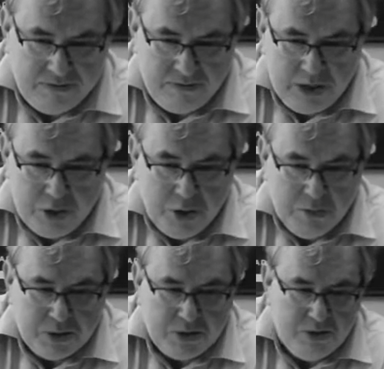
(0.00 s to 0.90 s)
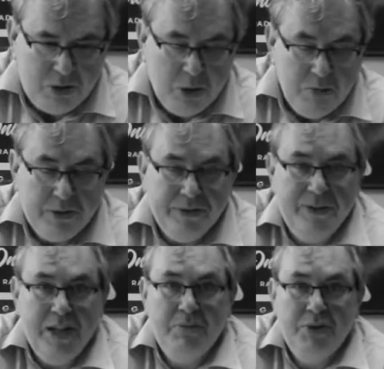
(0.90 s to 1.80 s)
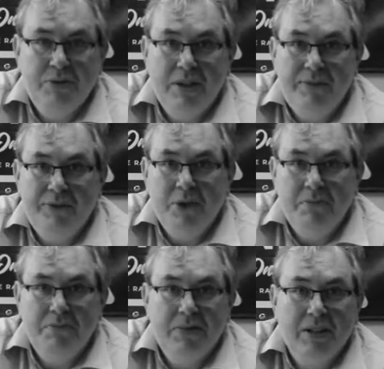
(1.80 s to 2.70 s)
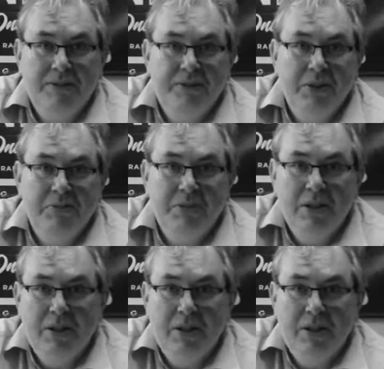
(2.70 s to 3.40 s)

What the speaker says: enormous global fame straight from that film